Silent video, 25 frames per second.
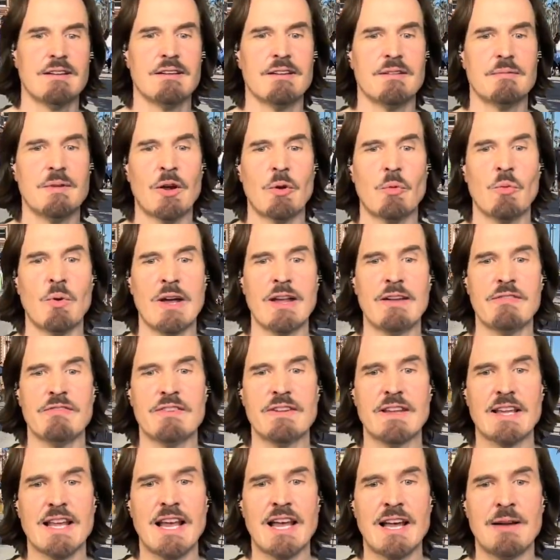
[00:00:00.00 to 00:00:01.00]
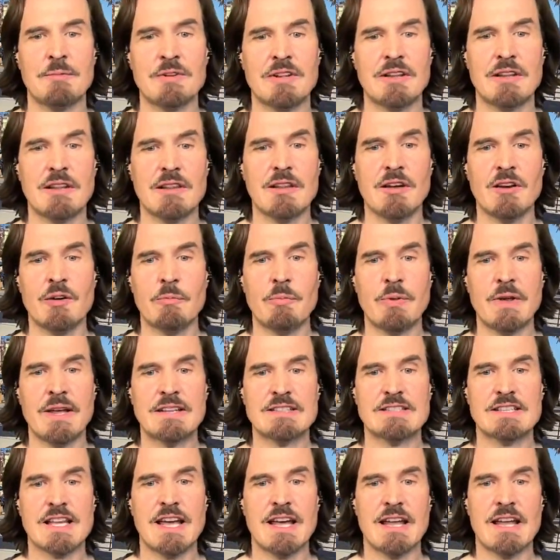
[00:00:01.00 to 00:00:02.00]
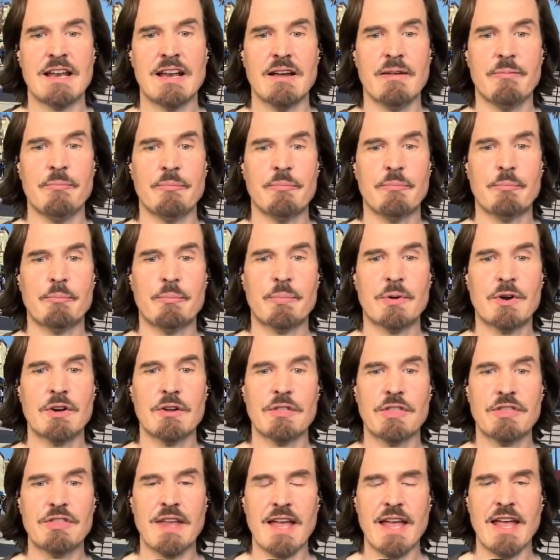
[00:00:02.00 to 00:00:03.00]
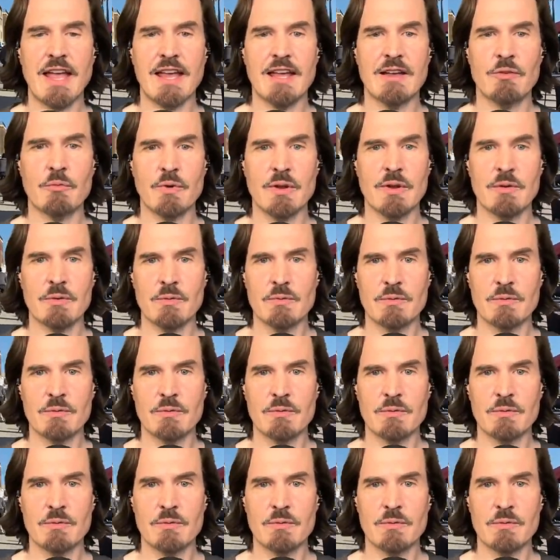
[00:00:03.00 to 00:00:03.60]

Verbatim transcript: My wife, Kamila Lopez, had a birthday, and we